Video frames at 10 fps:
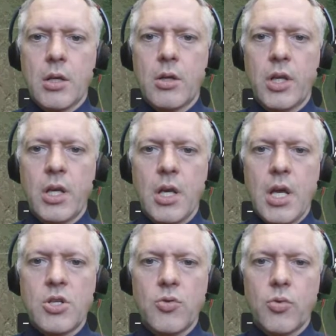Click,
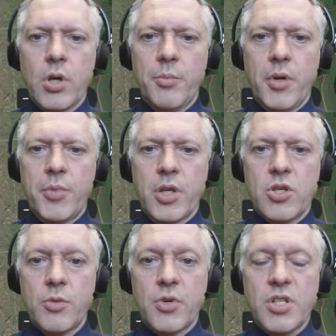and don't worry about being
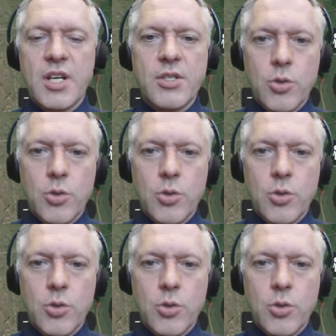too precise.